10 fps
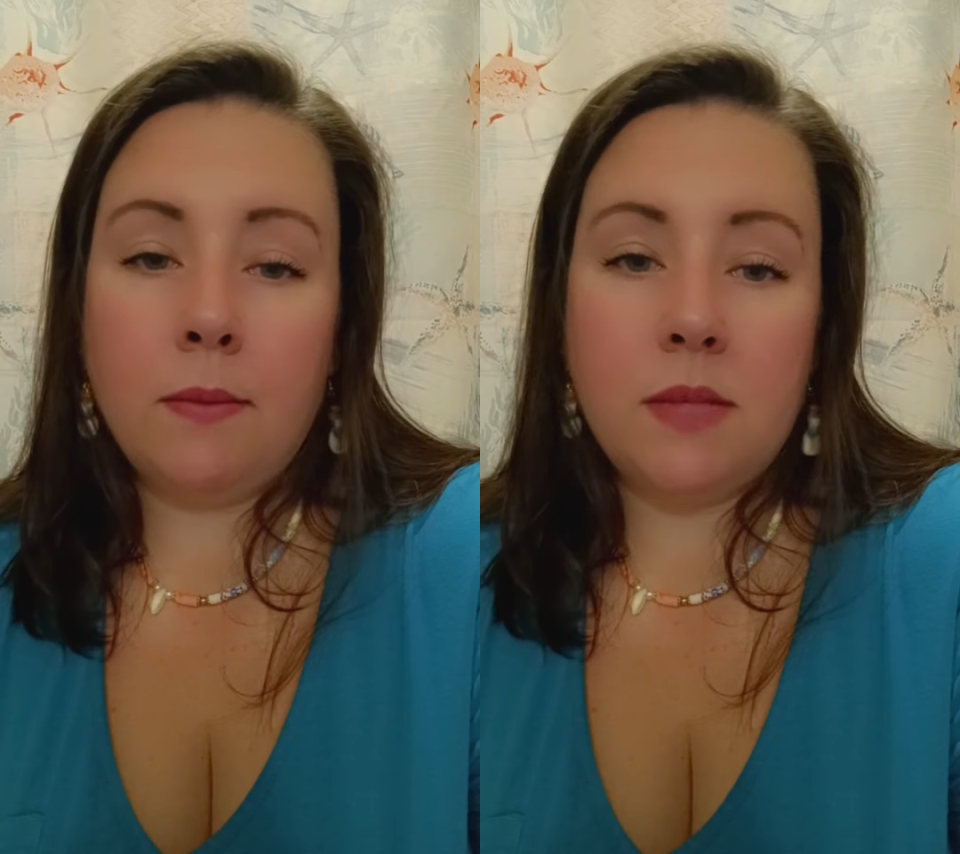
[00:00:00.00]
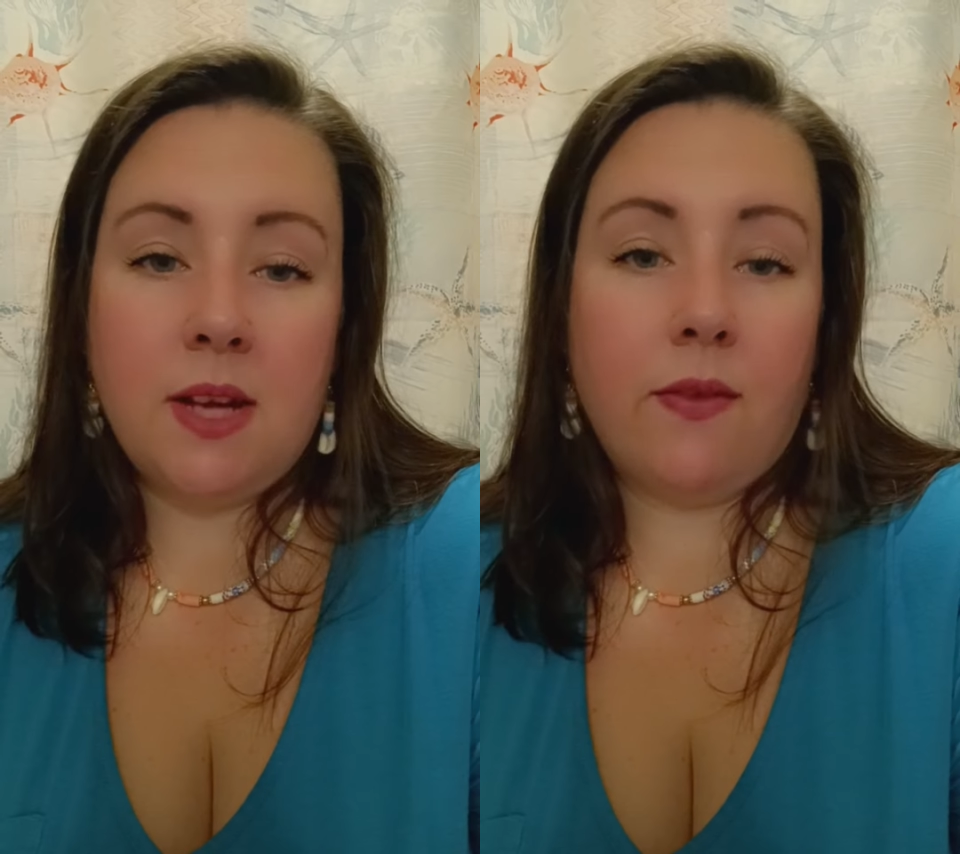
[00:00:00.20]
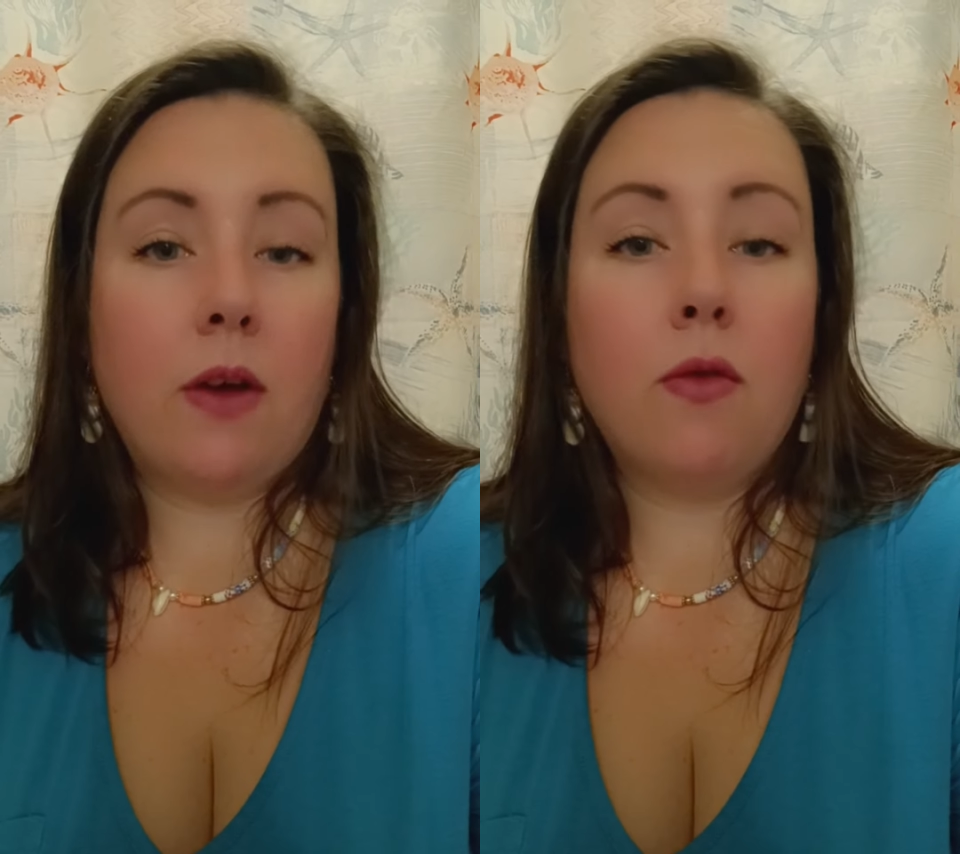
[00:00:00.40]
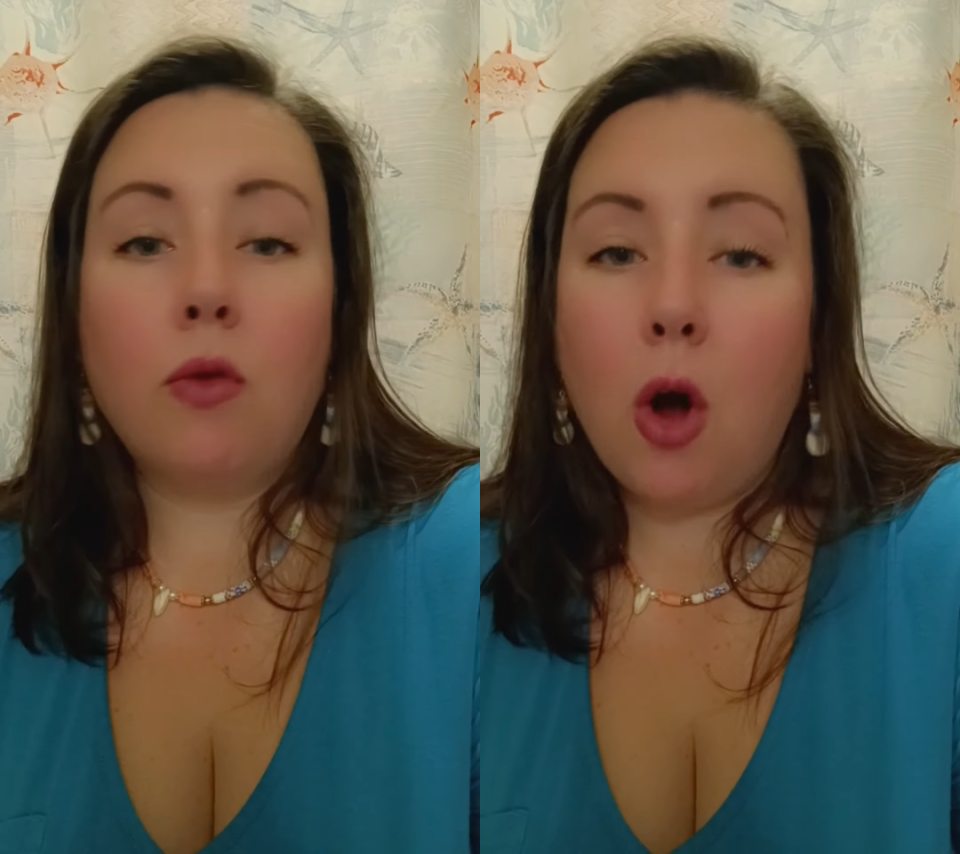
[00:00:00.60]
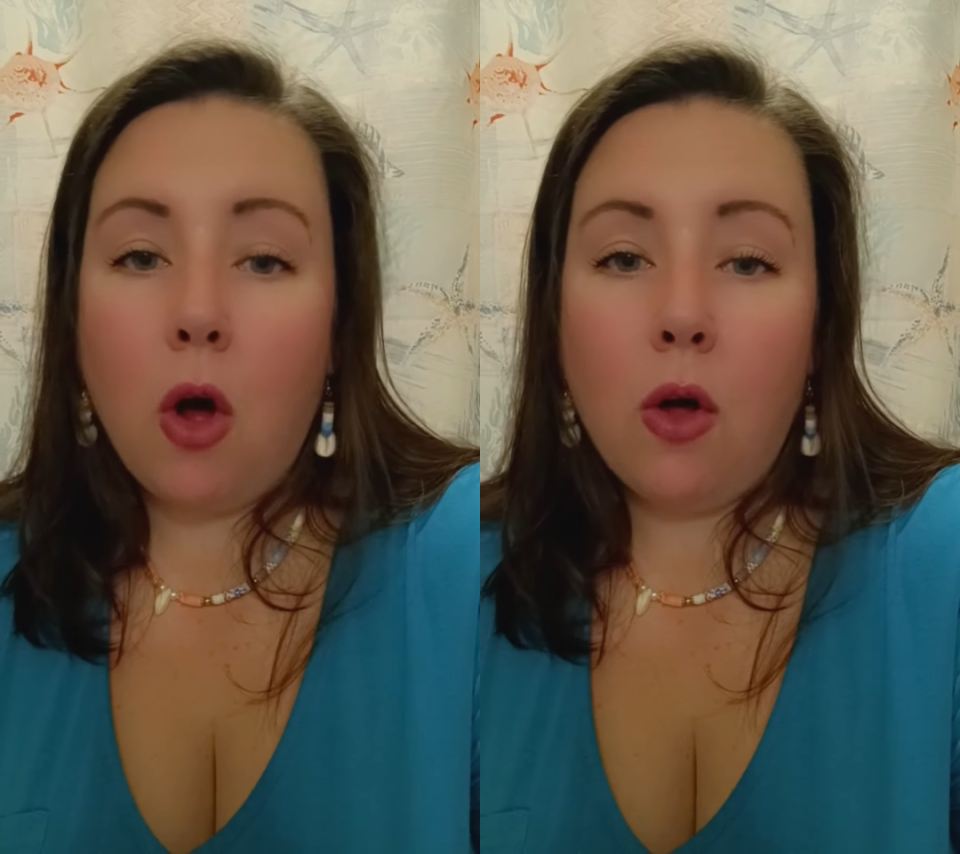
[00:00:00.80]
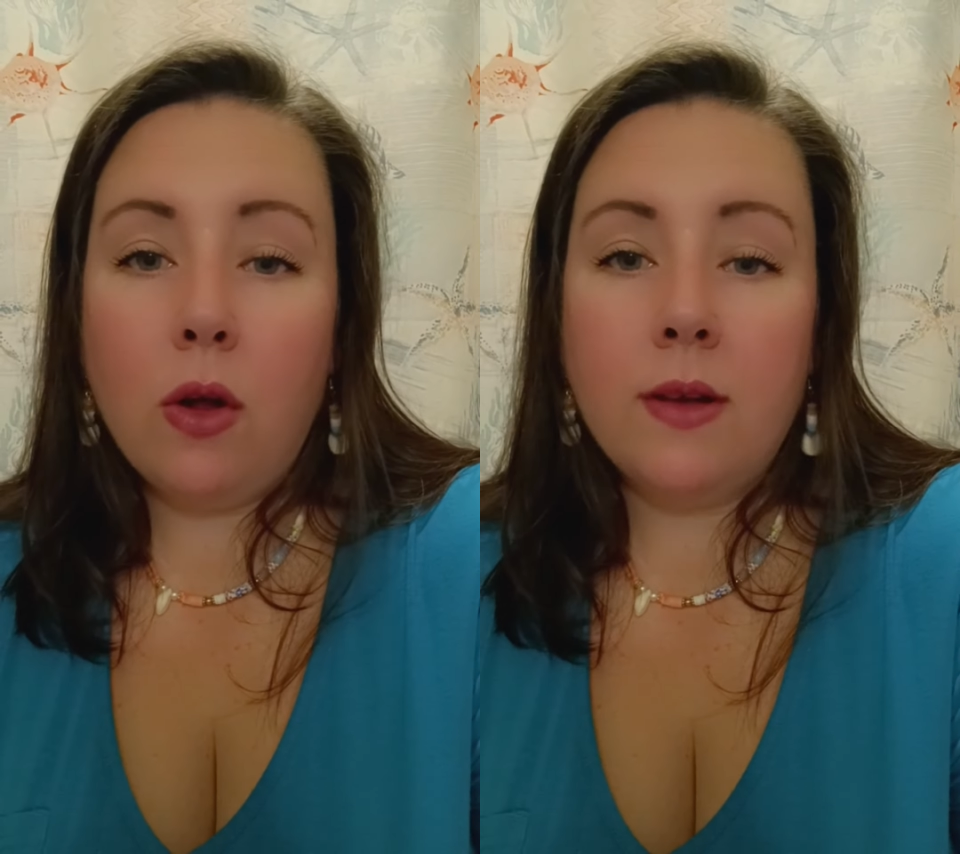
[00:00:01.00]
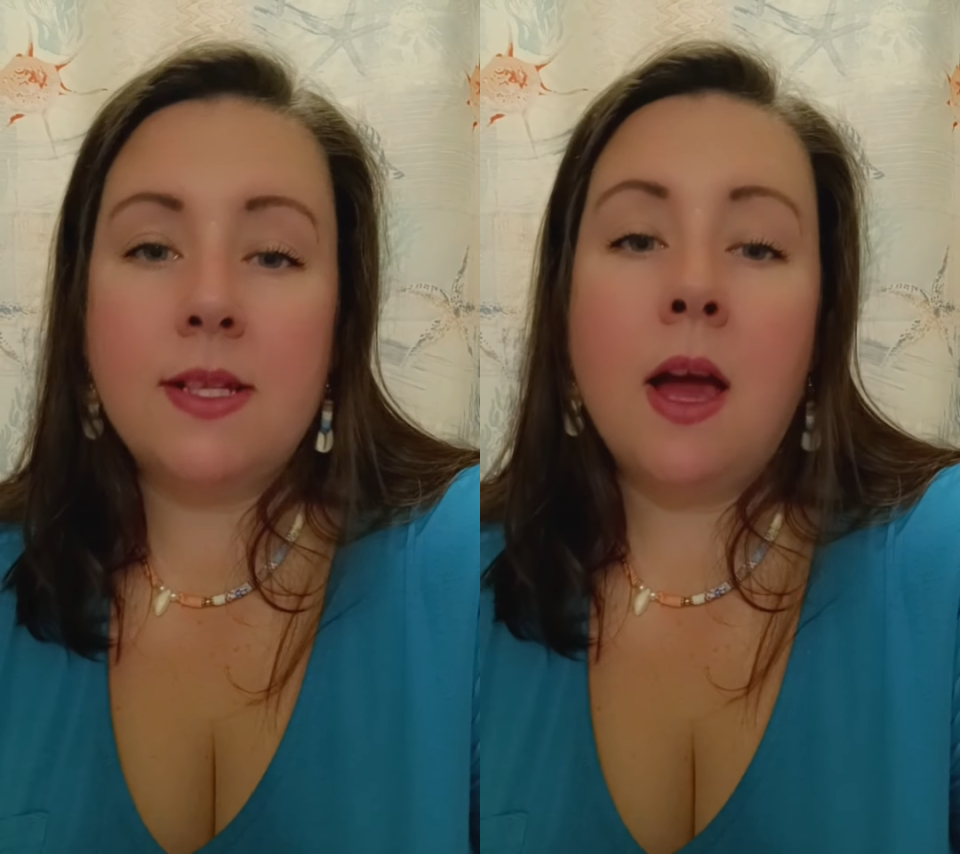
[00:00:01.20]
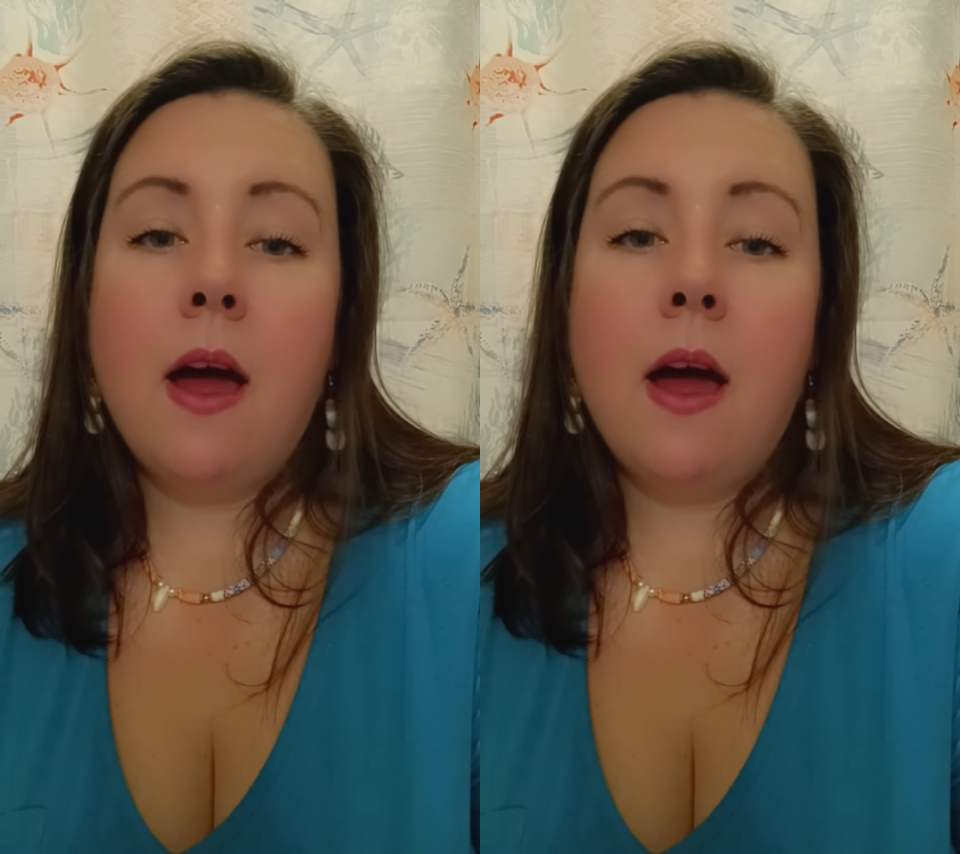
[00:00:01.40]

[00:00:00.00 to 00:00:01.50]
different rolls,